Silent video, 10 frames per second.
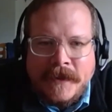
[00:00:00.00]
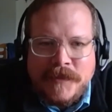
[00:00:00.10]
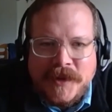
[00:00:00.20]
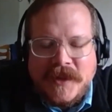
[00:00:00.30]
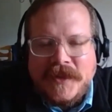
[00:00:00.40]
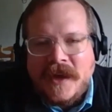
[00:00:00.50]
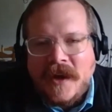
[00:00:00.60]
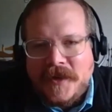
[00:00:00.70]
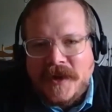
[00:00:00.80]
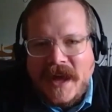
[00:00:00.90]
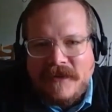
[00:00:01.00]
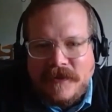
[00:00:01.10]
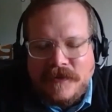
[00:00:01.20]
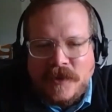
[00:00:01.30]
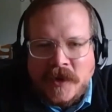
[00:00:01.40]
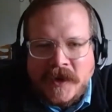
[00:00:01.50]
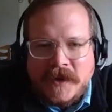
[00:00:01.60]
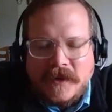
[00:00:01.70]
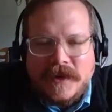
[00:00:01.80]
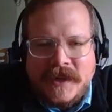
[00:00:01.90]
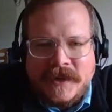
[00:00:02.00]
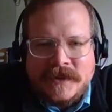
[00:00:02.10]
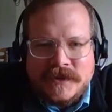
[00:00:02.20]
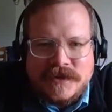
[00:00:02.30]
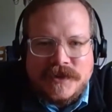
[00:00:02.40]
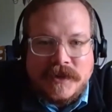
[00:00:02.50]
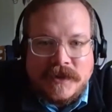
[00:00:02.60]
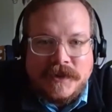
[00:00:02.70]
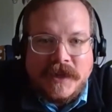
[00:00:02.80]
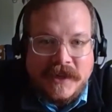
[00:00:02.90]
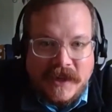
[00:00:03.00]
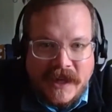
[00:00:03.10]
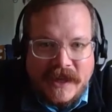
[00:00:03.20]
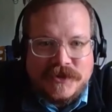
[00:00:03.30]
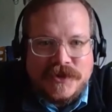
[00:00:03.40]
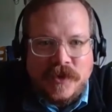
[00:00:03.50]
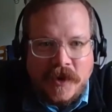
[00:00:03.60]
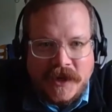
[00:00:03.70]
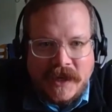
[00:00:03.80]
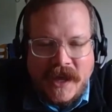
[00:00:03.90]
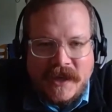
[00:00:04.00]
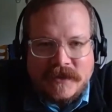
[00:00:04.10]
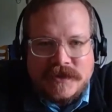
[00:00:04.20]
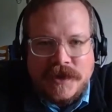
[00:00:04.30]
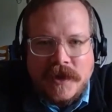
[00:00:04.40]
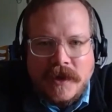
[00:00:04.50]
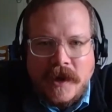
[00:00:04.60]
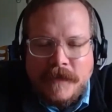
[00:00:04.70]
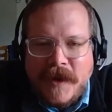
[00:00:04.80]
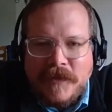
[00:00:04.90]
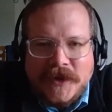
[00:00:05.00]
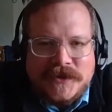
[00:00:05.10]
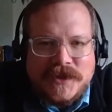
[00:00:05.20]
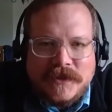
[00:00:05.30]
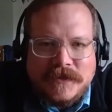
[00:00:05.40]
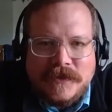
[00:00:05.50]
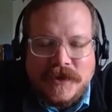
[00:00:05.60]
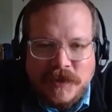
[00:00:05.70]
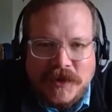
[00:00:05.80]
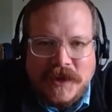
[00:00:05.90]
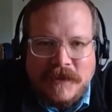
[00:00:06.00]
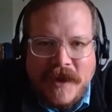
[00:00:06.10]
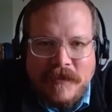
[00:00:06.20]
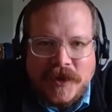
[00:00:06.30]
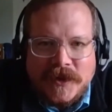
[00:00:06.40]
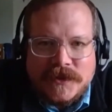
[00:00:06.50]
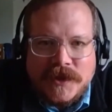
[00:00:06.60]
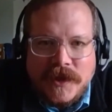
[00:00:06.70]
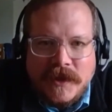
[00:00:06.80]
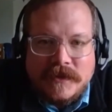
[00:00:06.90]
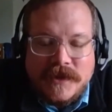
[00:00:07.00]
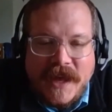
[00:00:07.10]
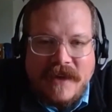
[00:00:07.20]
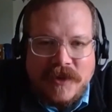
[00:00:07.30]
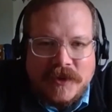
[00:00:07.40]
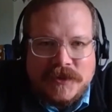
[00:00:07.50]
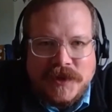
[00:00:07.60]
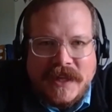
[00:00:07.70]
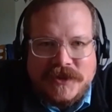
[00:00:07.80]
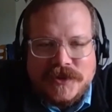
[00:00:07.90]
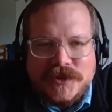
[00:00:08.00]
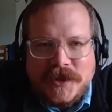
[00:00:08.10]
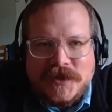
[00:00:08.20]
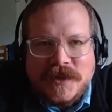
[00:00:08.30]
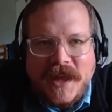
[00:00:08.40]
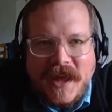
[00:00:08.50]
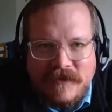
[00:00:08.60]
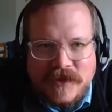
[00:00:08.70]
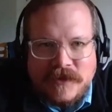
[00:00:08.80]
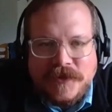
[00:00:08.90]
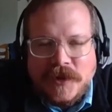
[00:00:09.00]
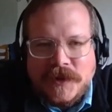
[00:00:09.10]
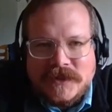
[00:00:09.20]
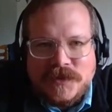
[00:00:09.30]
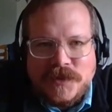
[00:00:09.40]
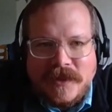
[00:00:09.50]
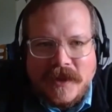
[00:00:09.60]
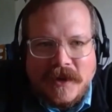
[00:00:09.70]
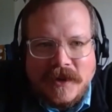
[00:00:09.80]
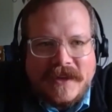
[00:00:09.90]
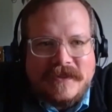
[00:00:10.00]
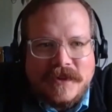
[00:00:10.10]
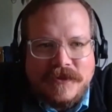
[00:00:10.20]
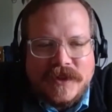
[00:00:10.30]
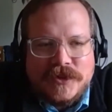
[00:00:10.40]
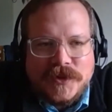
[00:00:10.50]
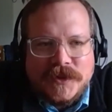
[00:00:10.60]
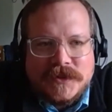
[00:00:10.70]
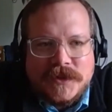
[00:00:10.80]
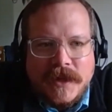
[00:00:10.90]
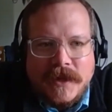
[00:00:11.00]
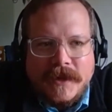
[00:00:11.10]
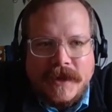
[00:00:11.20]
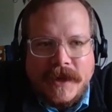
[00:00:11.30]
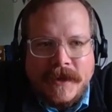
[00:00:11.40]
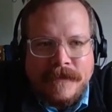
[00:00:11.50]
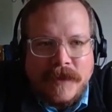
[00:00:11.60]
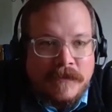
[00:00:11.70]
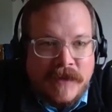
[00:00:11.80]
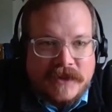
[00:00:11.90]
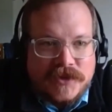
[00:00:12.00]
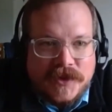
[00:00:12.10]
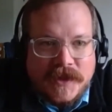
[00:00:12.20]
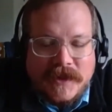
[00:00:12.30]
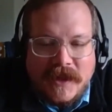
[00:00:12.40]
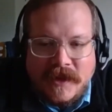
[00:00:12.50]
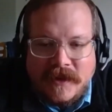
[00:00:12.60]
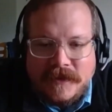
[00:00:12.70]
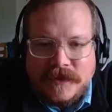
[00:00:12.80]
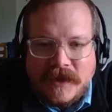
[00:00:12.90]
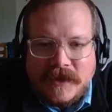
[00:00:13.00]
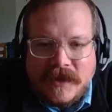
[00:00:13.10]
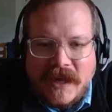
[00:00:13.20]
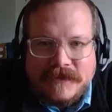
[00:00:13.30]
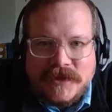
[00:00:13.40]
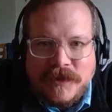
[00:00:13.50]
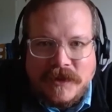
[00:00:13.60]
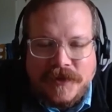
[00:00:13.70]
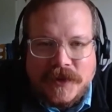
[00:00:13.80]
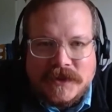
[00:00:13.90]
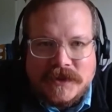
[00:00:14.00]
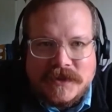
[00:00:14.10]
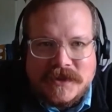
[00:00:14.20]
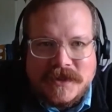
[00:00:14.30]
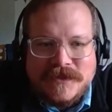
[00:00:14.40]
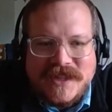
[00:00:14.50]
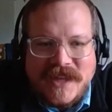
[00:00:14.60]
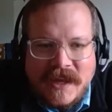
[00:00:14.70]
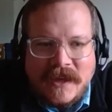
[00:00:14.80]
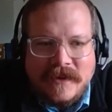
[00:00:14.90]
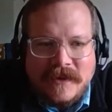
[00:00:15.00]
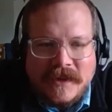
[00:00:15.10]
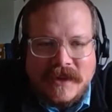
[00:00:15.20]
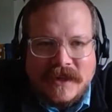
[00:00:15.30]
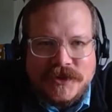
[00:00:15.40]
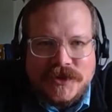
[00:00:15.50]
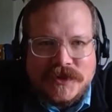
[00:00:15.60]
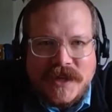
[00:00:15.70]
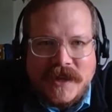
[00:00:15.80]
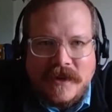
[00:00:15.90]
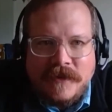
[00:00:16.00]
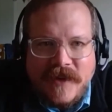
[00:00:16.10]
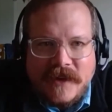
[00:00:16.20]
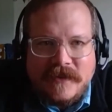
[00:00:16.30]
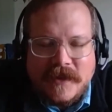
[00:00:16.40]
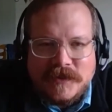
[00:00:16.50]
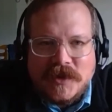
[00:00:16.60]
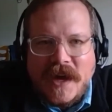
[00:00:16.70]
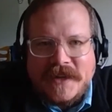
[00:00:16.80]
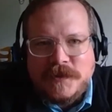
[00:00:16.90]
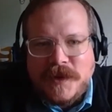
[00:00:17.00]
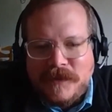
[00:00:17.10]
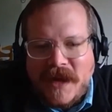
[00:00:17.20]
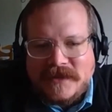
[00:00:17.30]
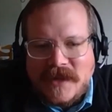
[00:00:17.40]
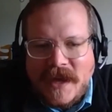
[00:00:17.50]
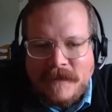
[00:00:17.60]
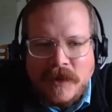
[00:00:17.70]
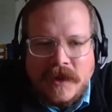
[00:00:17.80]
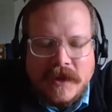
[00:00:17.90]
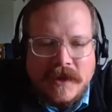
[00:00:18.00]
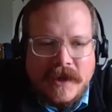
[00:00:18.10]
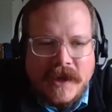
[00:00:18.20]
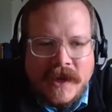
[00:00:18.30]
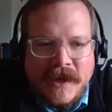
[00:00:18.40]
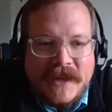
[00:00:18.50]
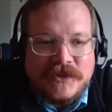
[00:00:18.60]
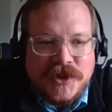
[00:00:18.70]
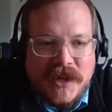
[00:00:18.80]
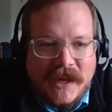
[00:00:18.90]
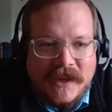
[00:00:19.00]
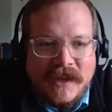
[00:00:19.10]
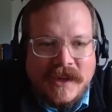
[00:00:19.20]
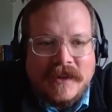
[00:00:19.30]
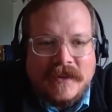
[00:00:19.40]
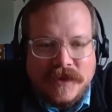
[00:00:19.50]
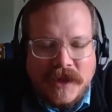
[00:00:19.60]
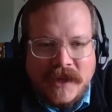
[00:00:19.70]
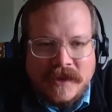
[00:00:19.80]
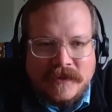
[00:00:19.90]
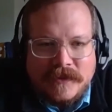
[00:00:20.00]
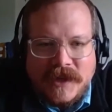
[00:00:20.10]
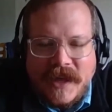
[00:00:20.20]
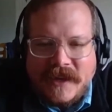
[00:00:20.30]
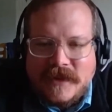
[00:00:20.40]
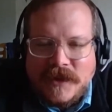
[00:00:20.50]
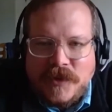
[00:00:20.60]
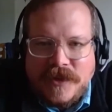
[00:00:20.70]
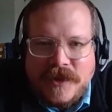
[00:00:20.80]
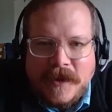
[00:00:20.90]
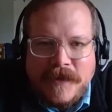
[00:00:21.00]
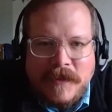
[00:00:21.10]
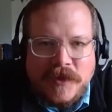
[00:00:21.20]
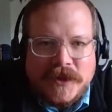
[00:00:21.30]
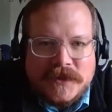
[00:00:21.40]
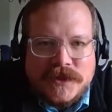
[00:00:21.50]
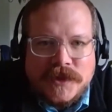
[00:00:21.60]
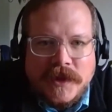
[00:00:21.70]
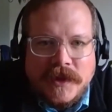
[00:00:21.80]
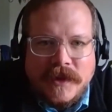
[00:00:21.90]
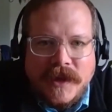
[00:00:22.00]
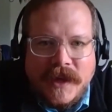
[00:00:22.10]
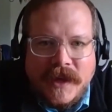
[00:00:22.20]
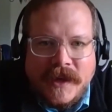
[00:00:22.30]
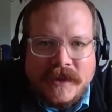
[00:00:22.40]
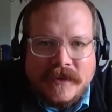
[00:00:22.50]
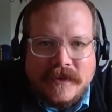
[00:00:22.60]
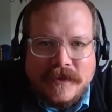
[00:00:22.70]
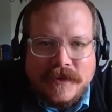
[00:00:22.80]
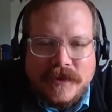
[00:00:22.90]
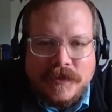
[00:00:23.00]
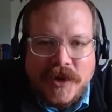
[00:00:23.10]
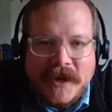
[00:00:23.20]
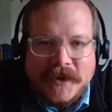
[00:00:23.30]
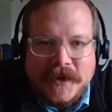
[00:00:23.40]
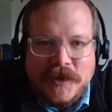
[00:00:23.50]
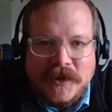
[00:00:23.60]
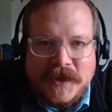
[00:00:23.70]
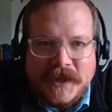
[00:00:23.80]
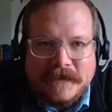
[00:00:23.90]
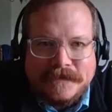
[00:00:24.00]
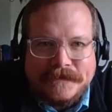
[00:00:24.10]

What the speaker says: But then the other half of the work is to engage and organize our members and community members to have those relationships and have influence with their elected officials and make sure that they have some influence and some say in the issues that affect them. So I spend my time educating and connecting with our members and the broader community.